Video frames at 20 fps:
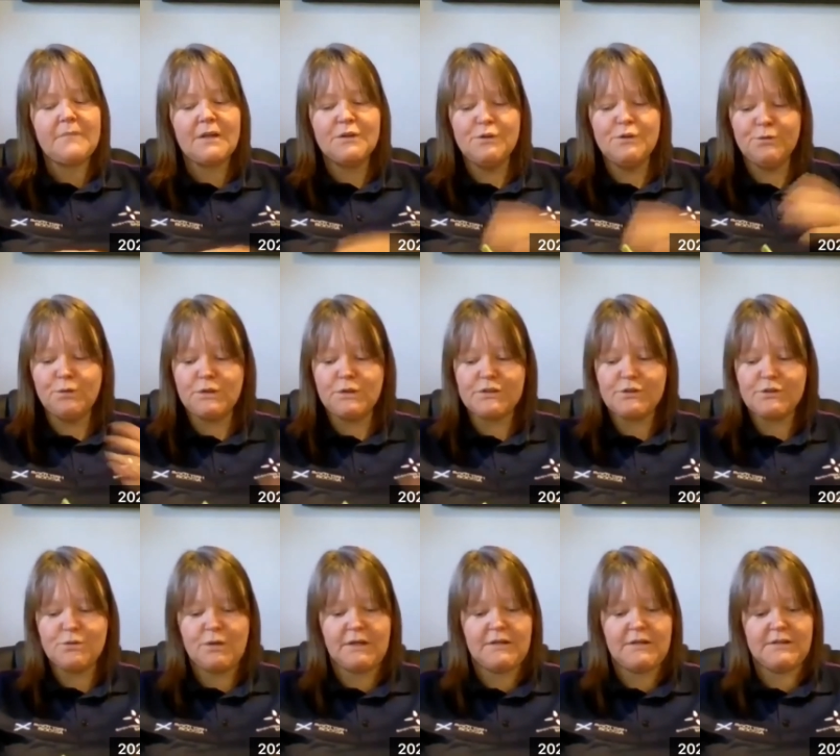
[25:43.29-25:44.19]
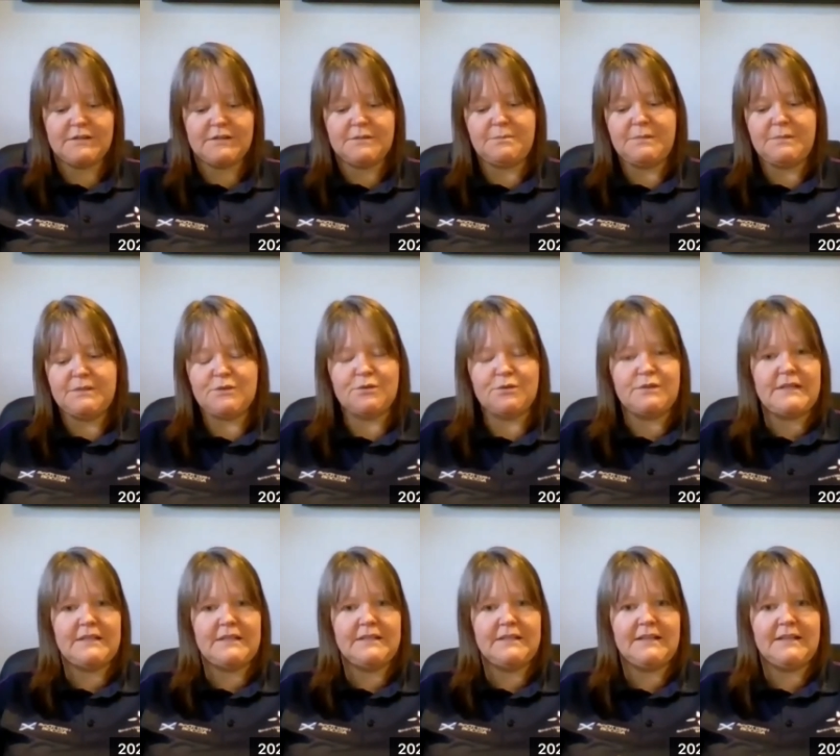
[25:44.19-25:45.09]
You've worked so hard and been so
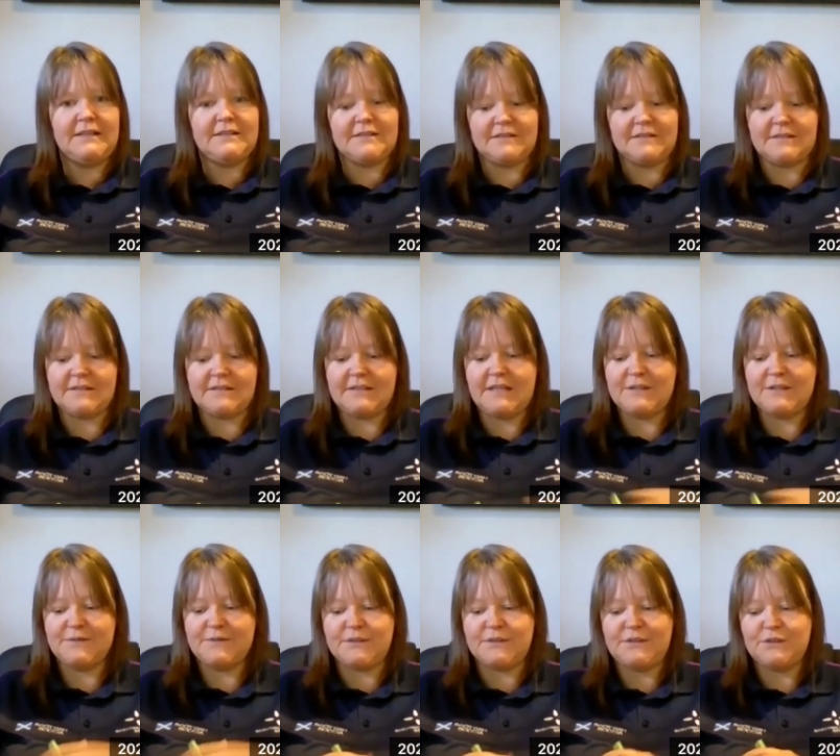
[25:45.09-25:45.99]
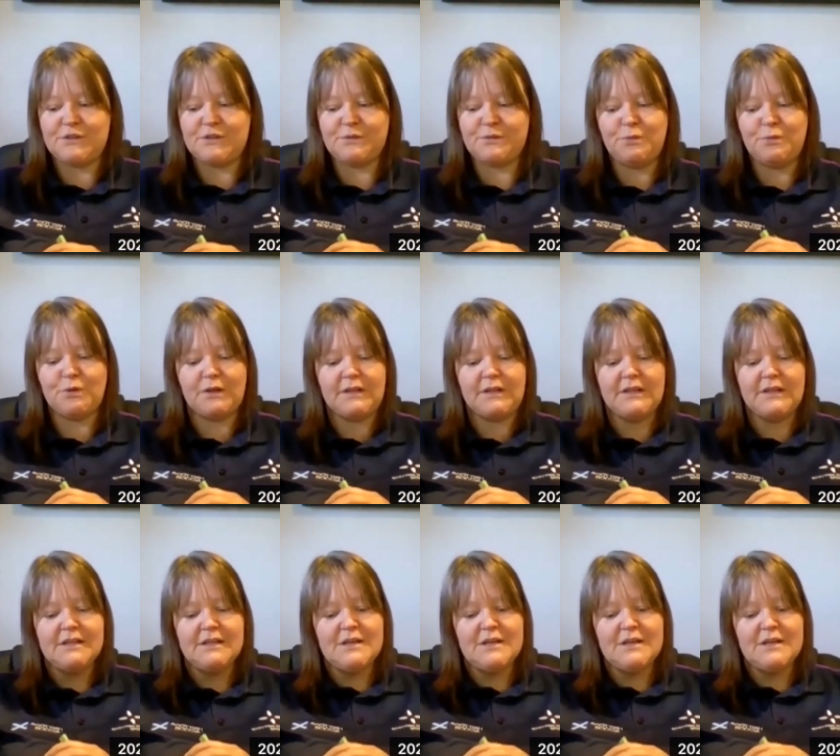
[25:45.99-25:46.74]
dedicated and successful in your sport.